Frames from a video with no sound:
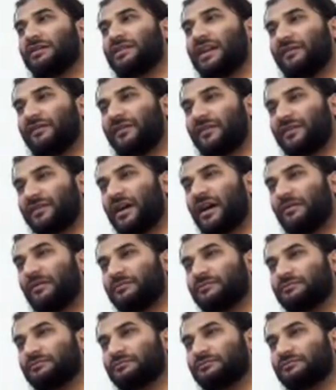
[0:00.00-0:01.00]
deaf and
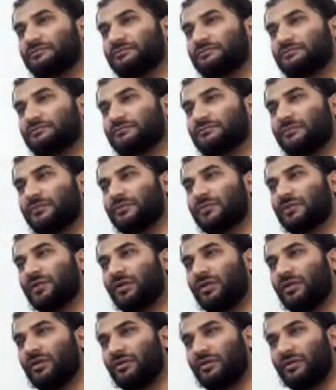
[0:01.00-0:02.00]
dumb,
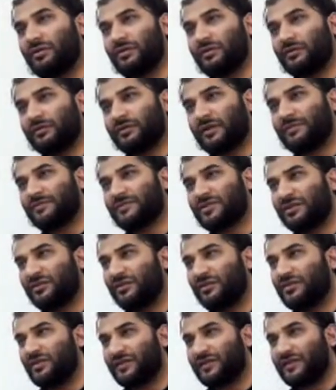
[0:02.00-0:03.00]
you know, some
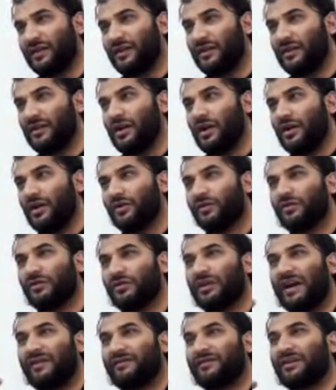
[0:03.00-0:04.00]
children you see who
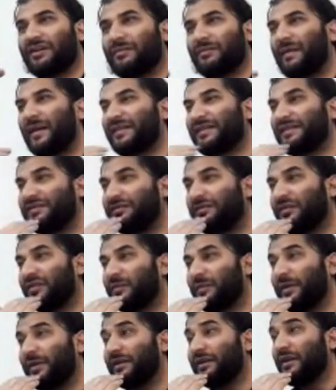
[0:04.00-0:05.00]
don't have the capacity
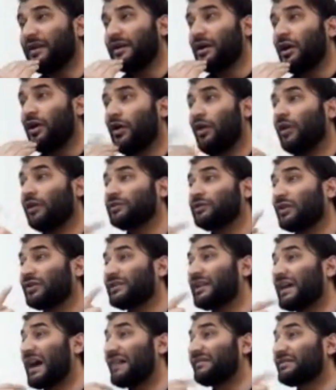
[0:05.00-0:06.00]
to speak,
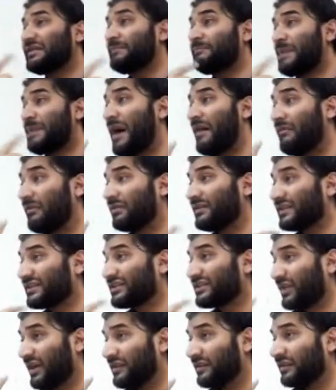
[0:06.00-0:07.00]
although they have the power,
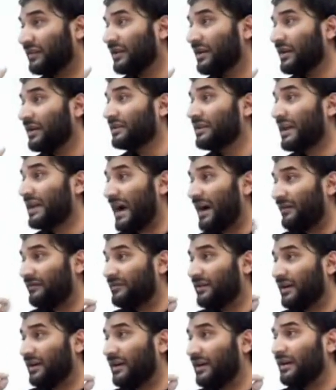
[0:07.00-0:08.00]
the strength, they
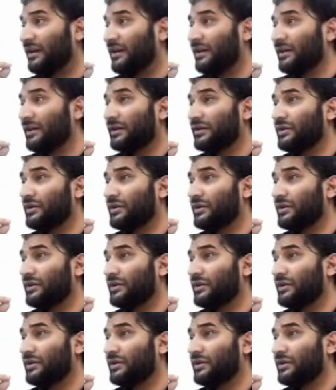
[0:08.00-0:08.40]
have the